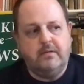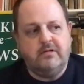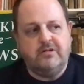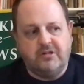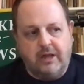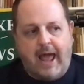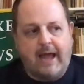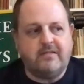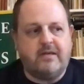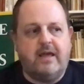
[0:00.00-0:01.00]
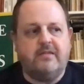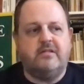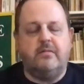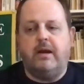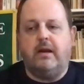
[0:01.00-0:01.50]
digital access
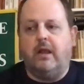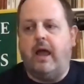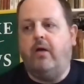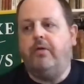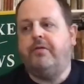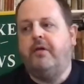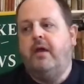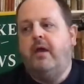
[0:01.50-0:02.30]
to mental health.